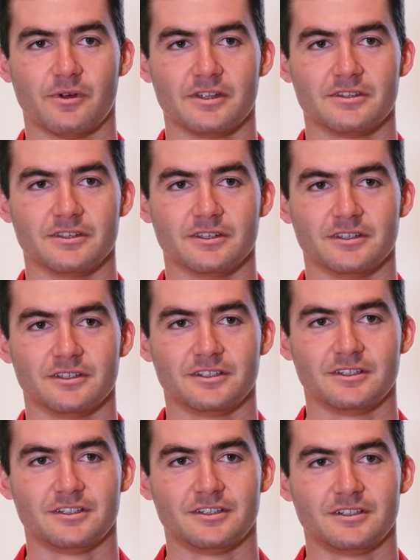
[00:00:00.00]
wait to
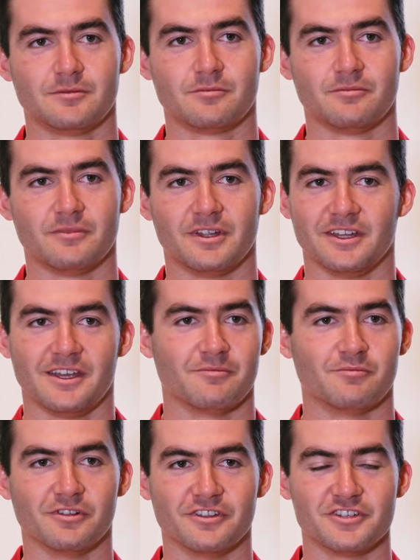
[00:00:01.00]

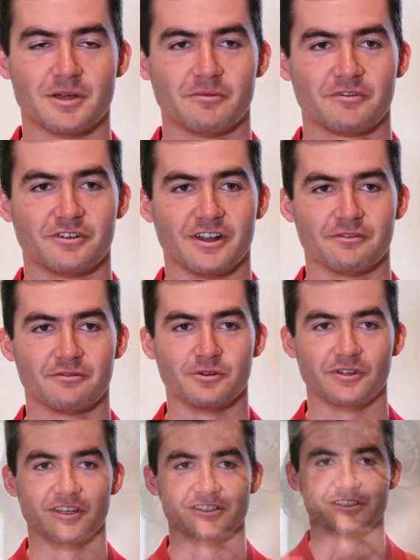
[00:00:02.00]
pull on the jumper for another 4
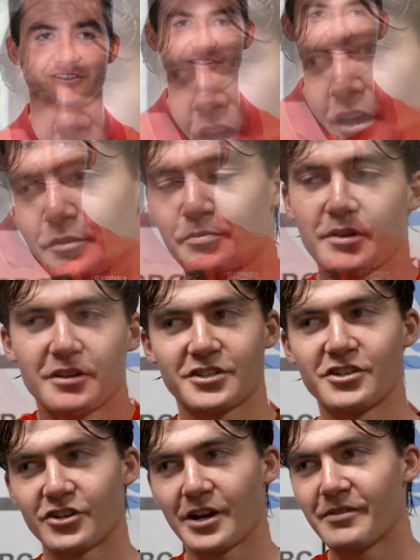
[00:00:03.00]
years. It's pretty much
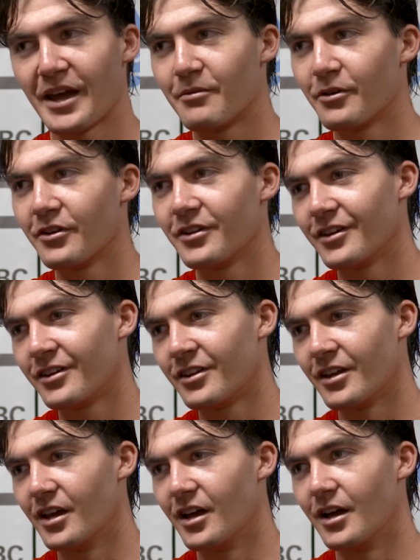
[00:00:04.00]
a dream debut
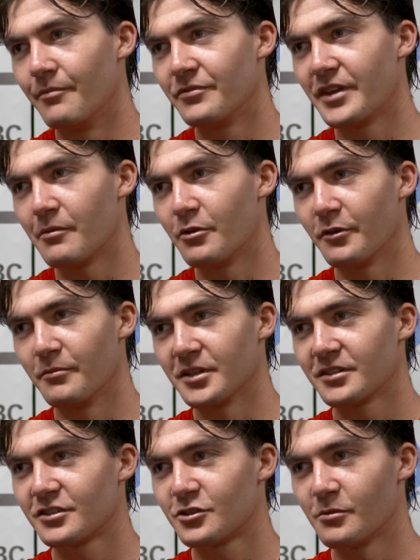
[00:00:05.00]
to debut with
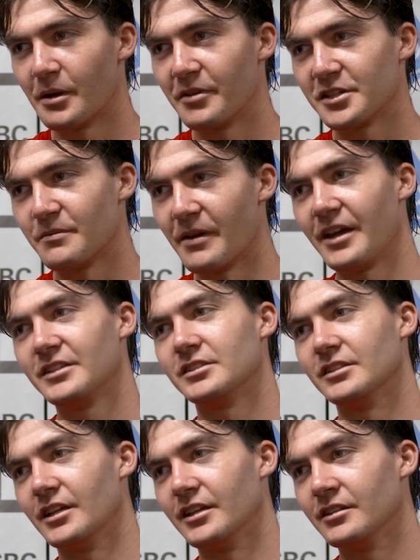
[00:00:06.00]
two of my best mates,
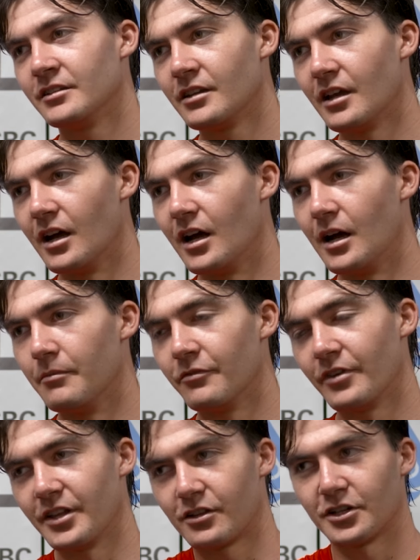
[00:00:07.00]
and then
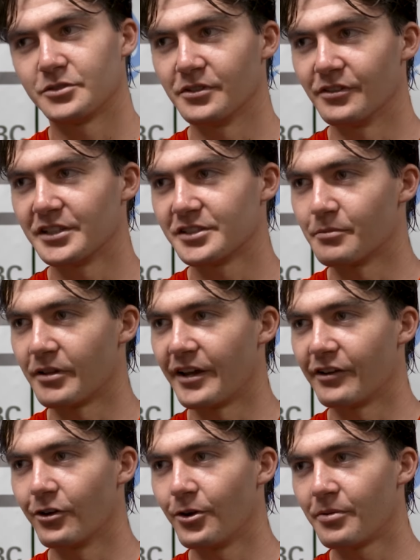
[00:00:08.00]
really close with the rest of the
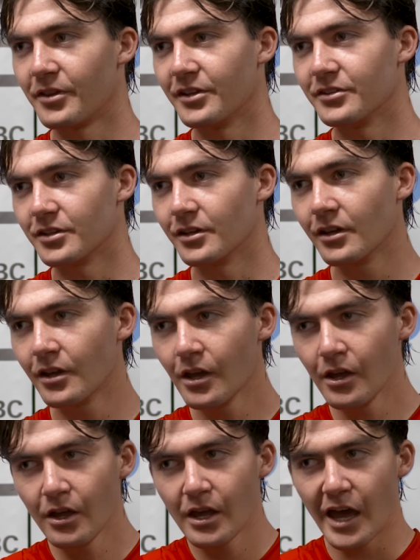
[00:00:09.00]
playing group, and then to
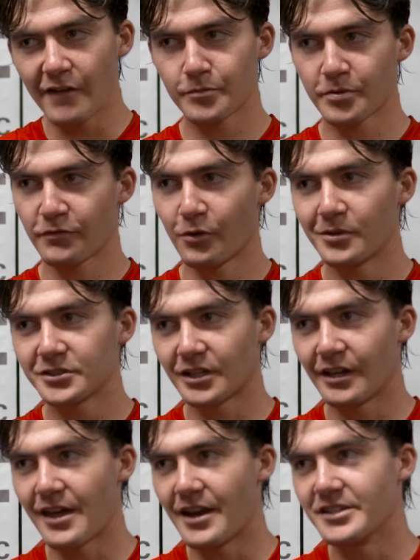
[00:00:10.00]
have a performance
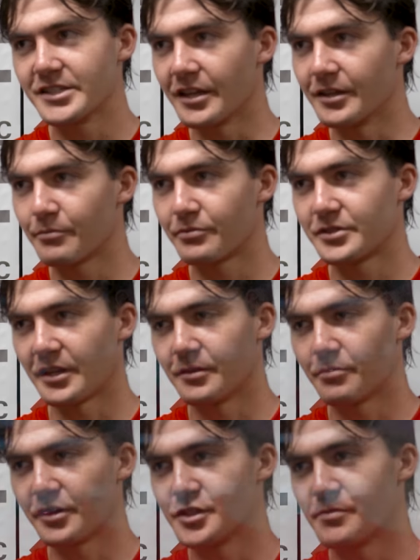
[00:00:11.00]
like that is something
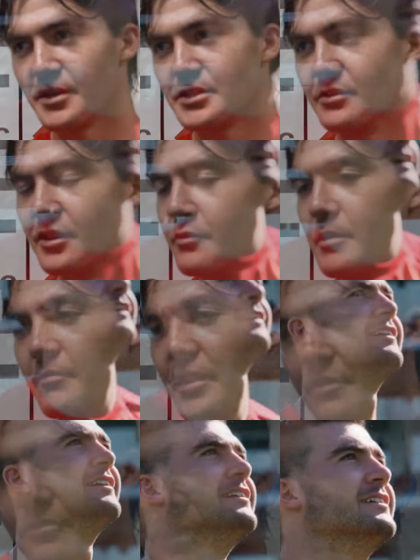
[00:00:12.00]
pretty special, and I remember
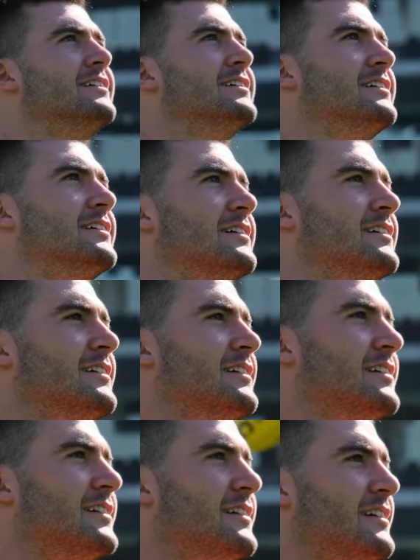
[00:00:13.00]
that forever.
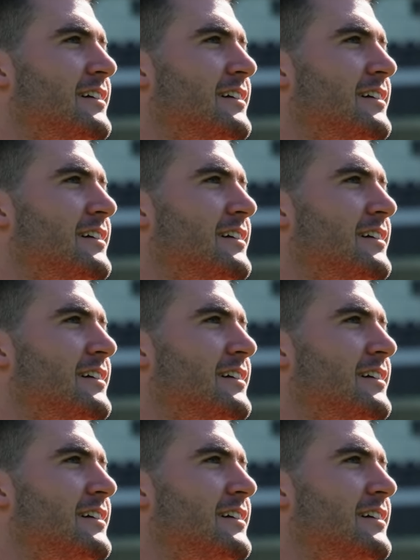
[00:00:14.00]
I